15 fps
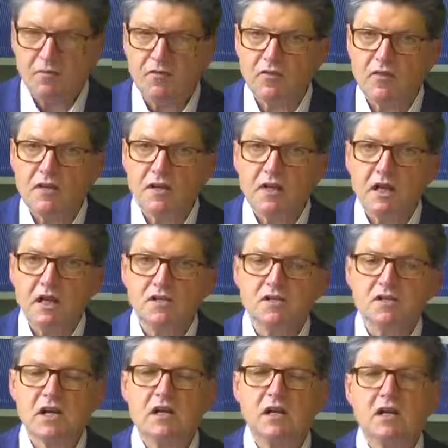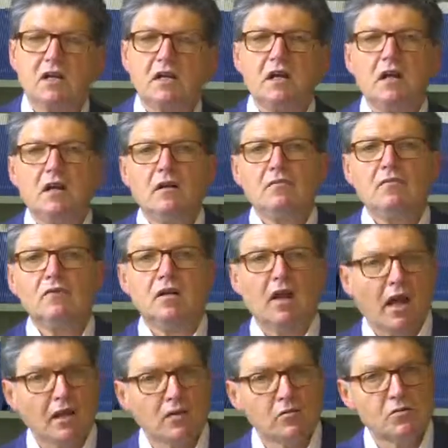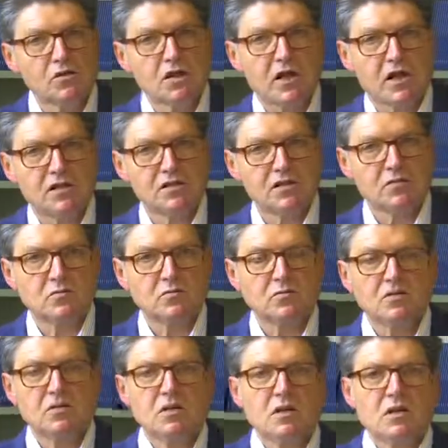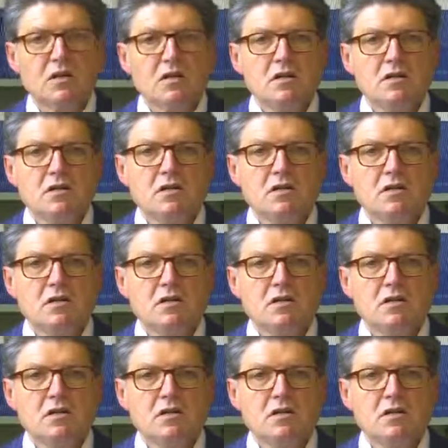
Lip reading: And that is a devastating misunderstanding of human life.